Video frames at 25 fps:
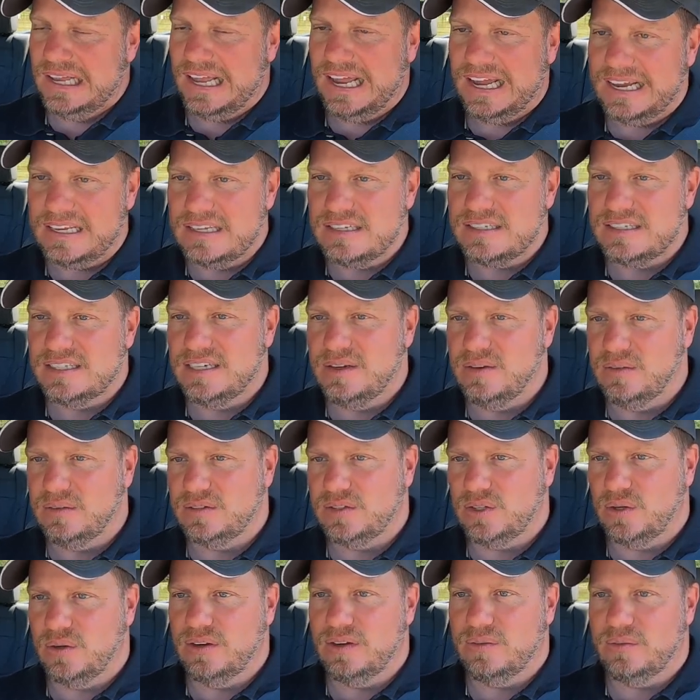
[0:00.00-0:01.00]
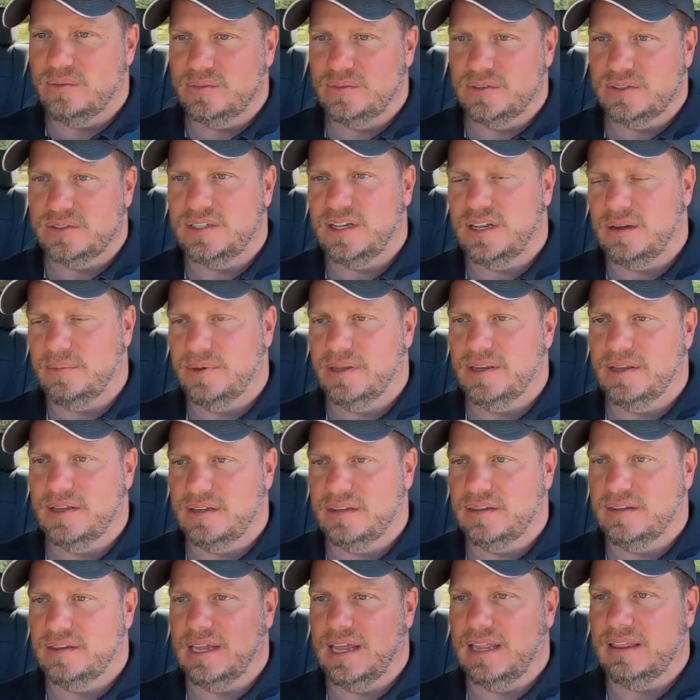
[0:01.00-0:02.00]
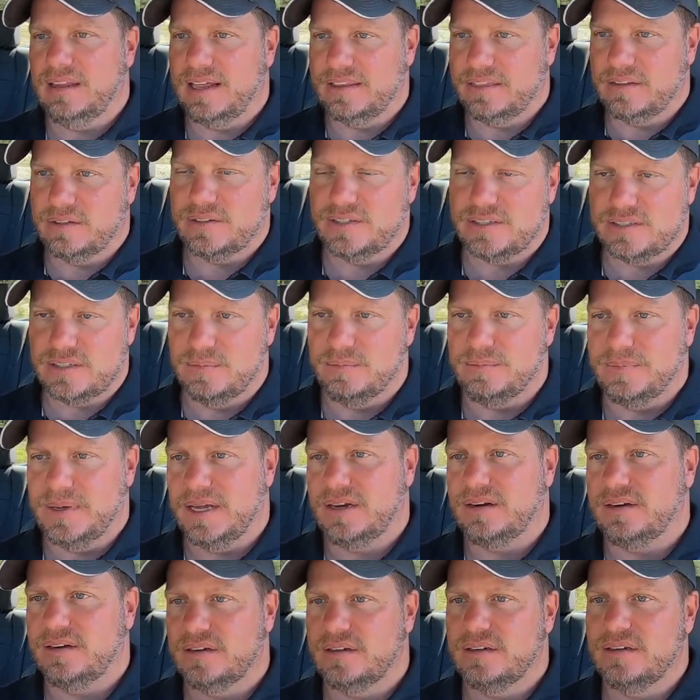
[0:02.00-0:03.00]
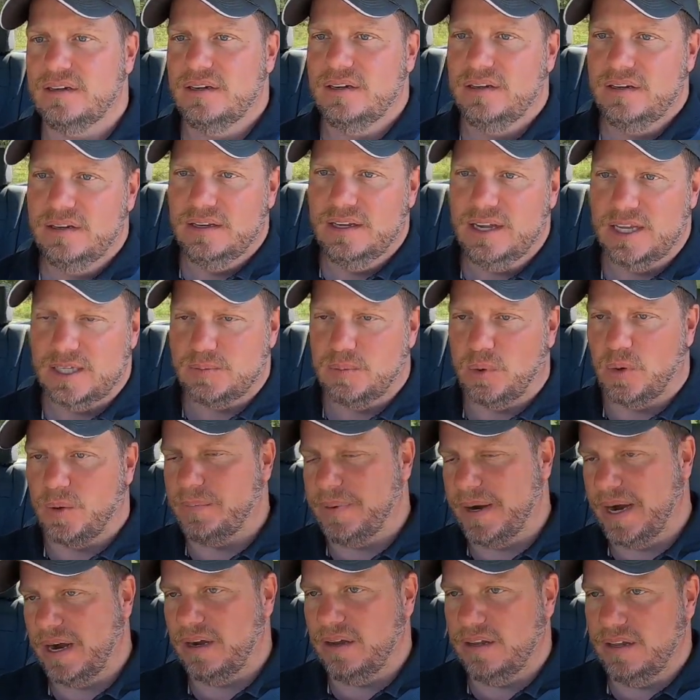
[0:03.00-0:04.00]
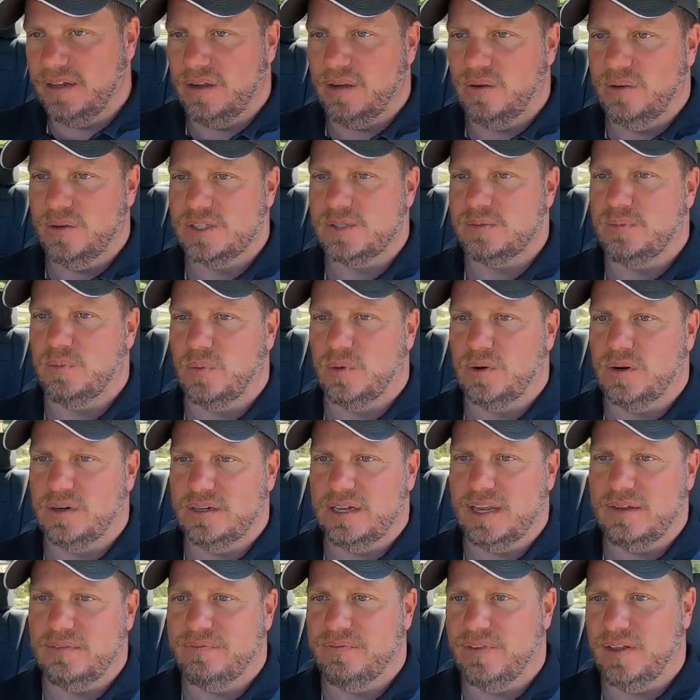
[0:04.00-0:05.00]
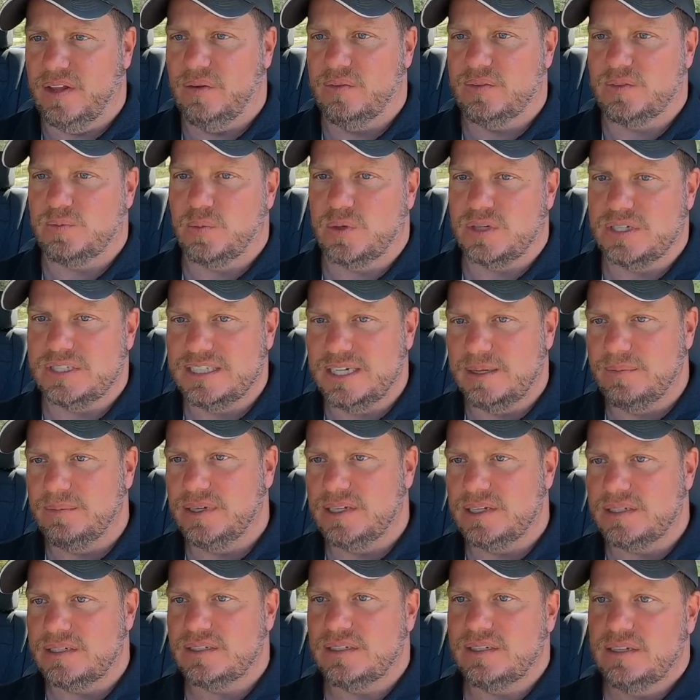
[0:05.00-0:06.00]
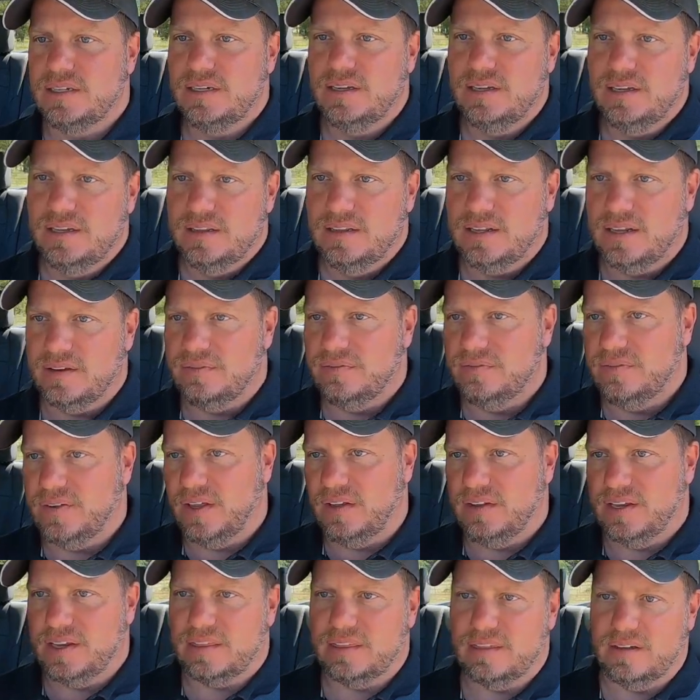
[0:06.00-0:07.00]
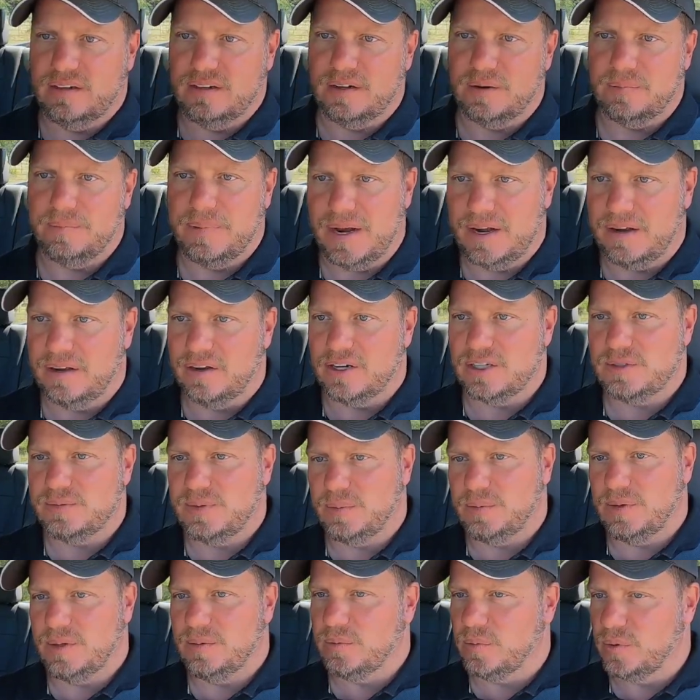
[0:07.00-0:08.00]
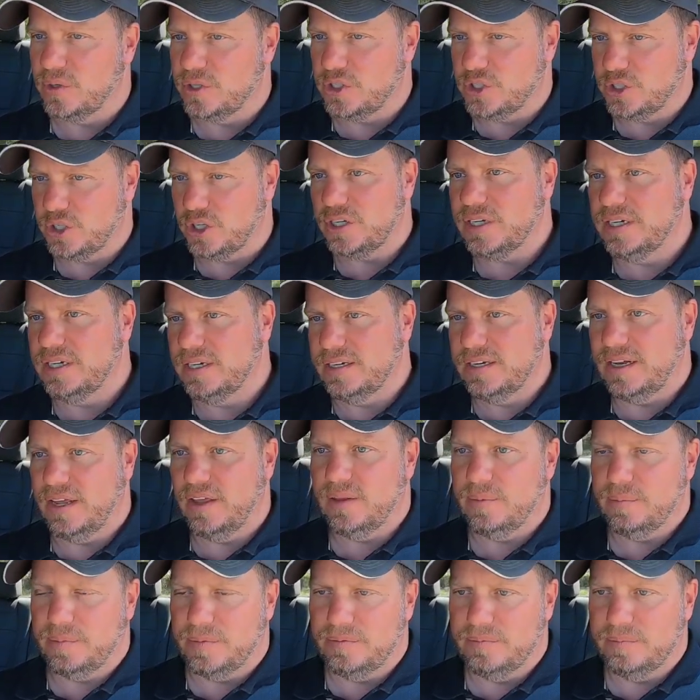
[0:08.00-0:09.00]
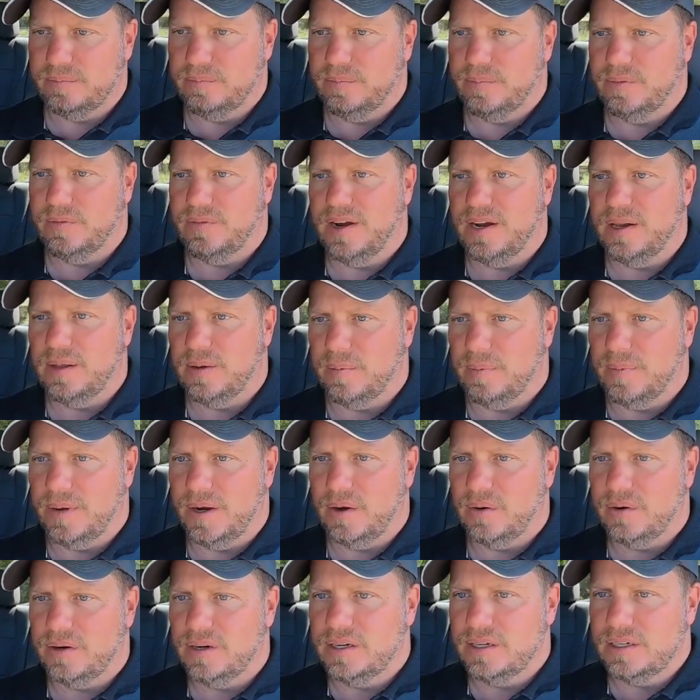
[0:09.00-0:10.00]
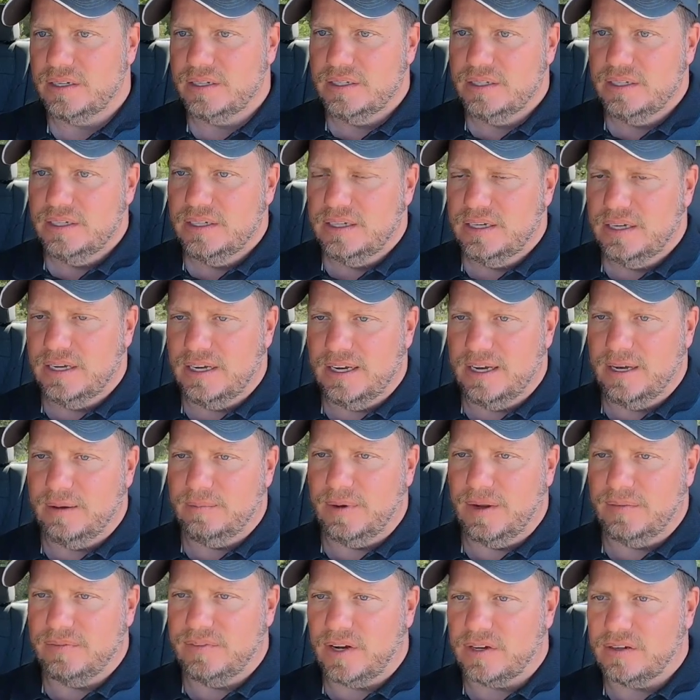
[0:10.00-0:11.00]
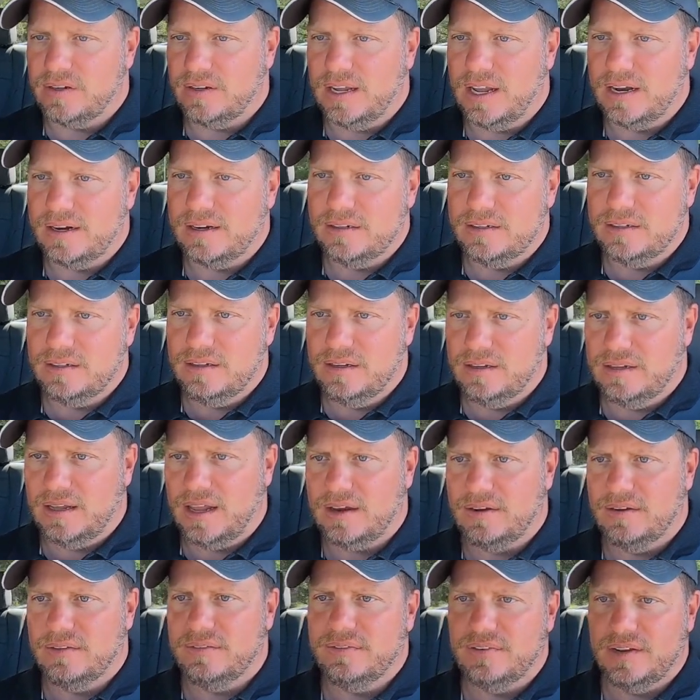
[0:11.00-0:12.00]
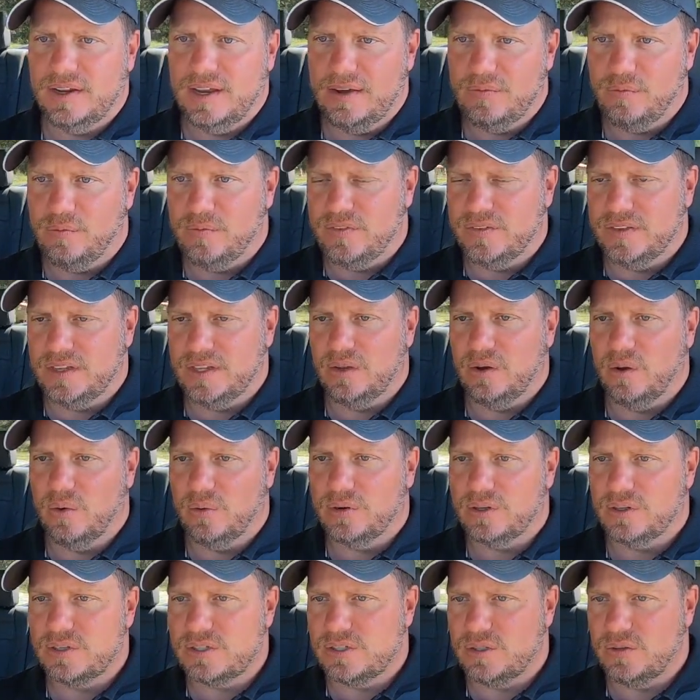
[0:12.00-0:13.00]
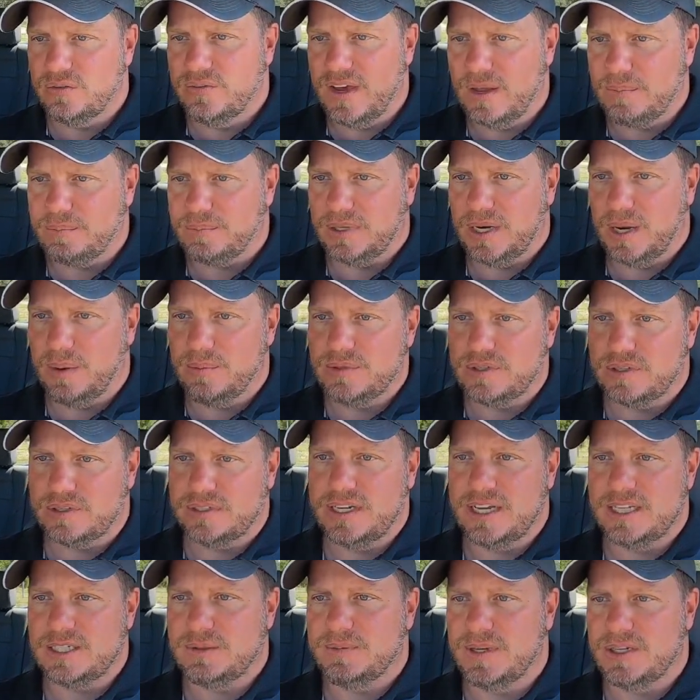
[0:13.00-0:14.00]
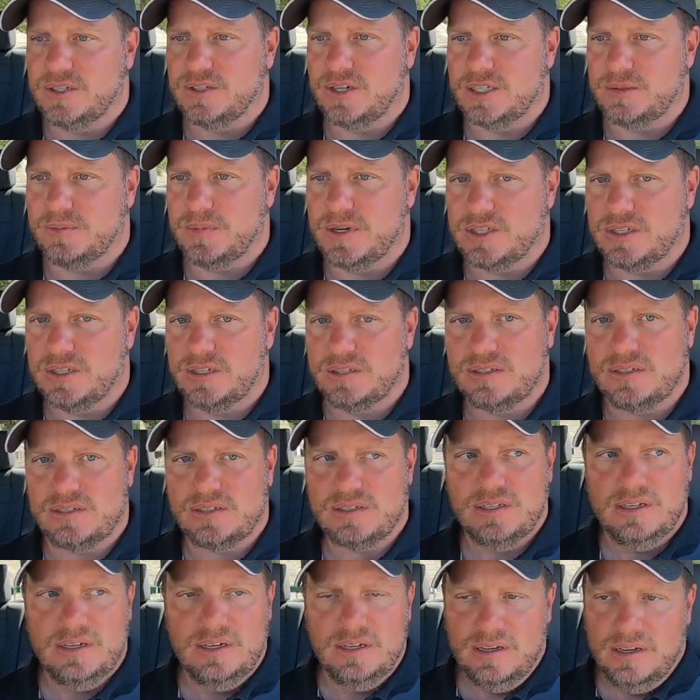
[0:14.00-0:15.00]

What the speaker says: I can see Toyota was telling me that they like their system better. It's more parallel. It's more. They felt it was more seamless. They felt like their competitors maybe look more jerky in how they provided the power. I've talked to a lot of F-150 owners who've had problems with 10-speed transmissions